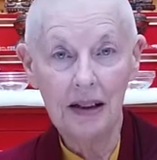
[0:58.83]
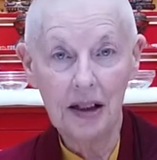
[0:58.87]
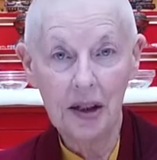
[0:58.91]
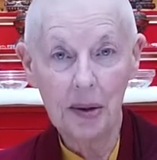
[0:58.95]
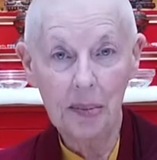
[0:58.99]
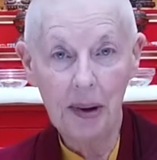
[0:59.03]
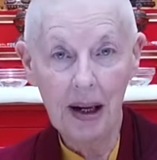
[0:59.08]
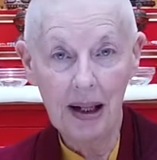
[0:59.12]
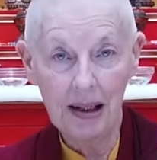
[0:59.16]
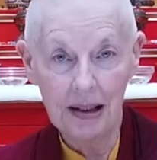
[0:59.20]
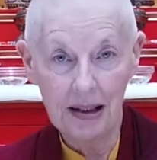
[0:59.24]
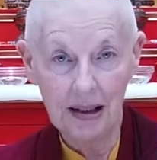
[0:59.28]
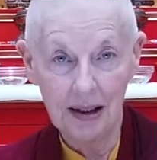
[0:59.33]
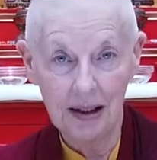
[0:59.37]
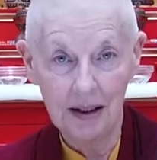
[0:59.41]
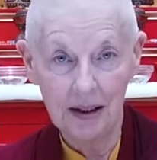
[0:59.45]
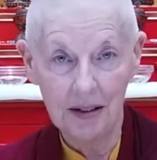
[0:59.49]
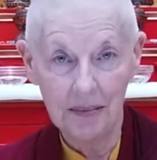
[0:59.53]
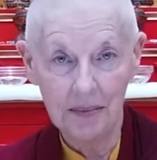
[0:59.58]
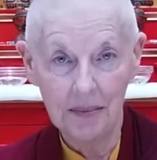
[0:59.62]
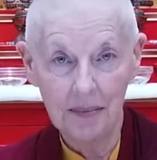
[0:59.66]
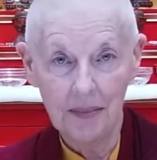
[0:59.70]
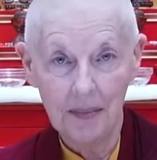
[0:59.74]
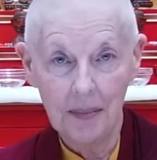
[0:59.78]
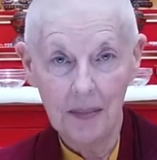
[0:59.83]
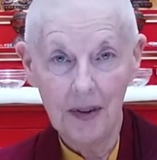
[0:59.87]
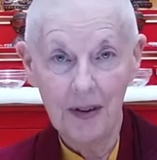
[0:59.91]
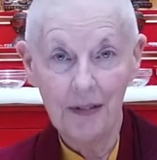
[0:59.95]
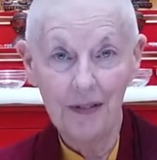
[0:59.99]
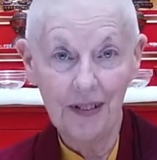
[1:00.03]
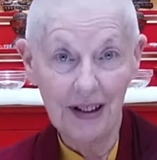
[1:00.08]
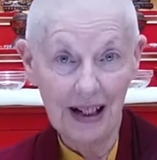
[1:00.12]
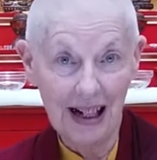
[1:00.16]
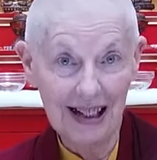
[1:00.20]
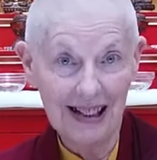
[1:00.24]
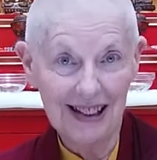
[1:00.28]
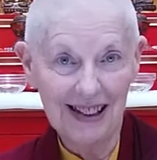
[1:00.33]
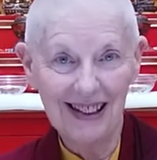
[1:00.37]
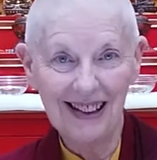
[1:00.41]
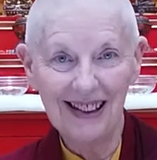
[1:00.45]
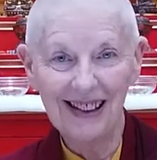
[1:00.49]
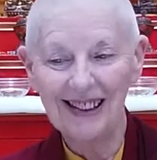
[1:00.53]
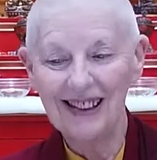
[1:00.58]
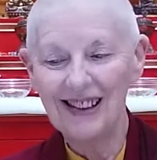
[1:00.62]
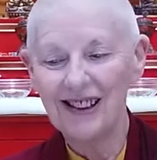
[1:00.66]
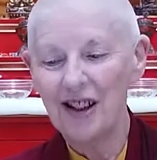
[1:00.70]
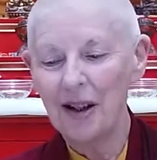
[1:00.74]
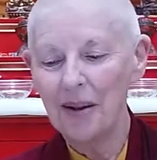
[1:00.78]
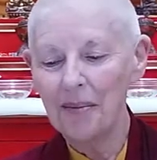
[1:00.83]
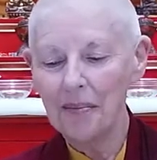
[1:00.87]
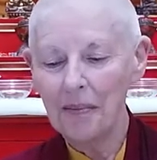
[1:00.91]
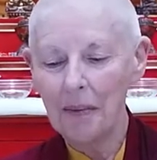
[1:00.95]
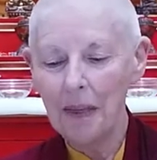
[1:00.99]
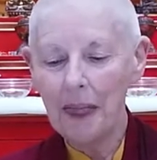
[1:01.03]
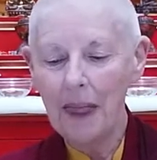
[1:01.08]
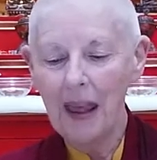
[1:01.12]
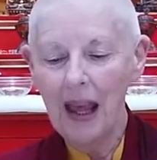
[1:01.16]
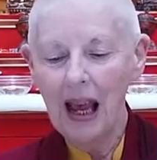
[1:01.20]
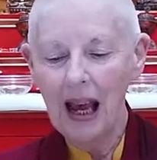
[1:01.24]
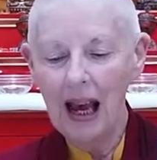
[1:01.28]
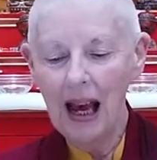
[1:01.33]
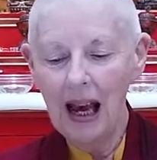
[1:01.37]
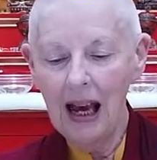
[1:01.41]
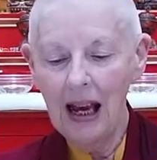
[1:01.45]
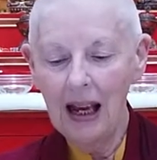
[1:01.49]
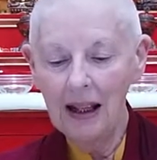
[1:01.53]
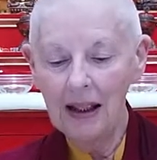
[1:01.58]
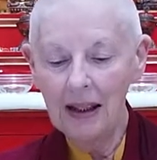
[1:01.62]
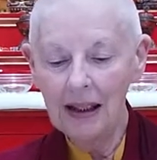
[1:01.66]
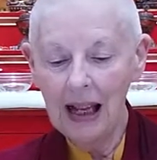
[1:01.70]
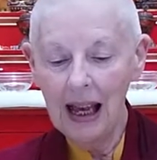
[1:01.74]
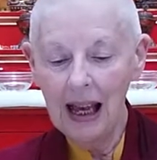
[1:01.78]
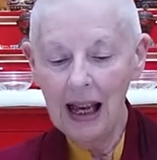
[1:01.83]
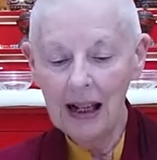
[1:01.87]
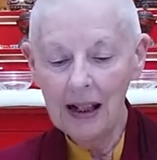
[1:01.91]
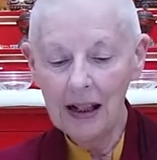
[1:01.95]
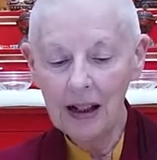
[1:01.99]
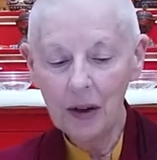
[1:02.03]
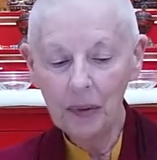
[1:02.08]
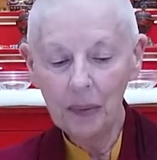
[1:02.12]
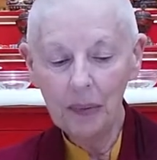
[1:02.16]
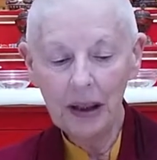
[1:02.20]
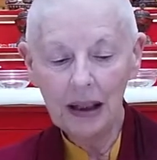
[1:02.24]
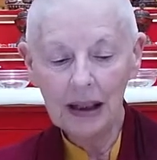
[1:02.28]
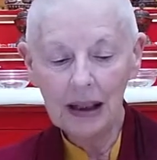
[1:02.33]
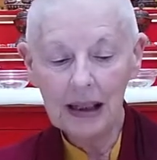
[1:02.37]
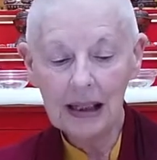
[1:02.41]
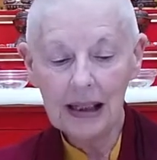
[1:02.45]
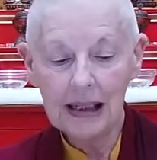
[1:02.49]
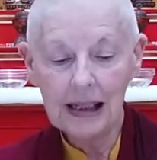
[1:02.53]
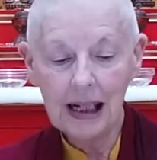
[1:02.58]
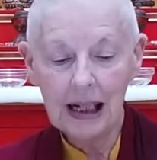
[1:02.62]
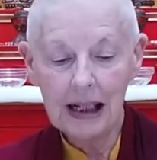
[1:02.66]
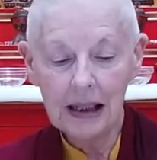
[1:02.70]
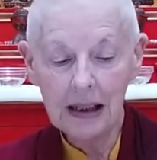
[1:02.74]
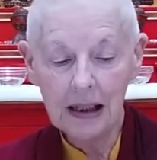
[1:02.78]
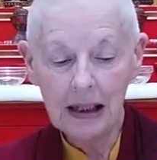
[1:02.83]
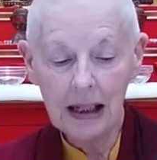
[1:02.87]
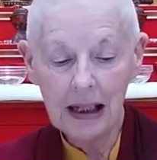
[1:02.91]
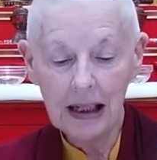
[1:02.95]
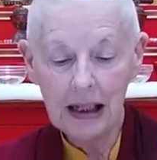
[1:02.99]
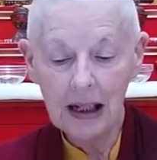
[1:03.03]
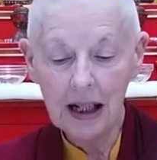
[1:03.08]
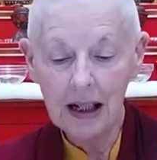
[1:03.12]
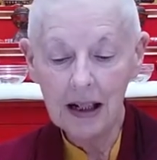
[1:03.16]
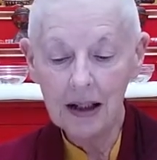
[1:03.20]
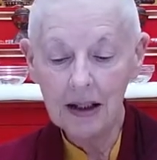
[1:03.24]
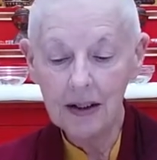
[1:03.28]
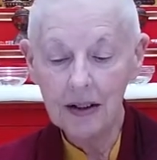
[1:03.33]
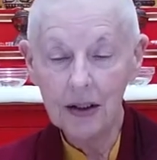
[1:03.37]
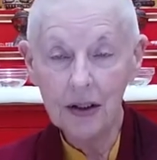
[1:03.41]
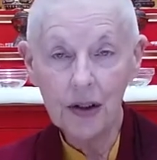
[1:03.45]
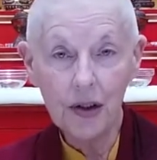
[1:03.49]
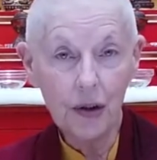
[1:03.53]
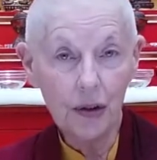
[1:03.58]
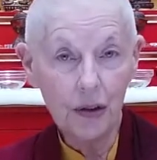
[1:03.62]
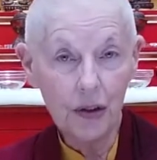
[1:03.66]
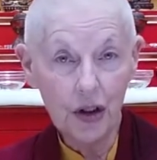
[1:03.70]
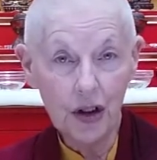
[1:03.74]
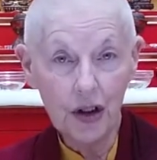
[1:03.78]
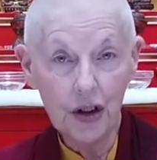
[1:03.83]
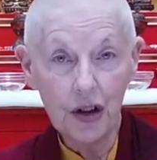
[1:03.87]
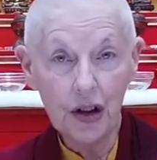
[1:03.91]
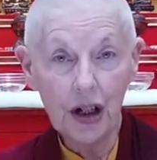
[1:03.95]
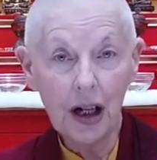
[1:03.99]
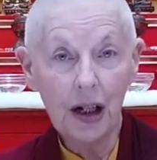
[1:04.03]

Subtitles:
the Tibetan phonetics. And then we can say the Dorji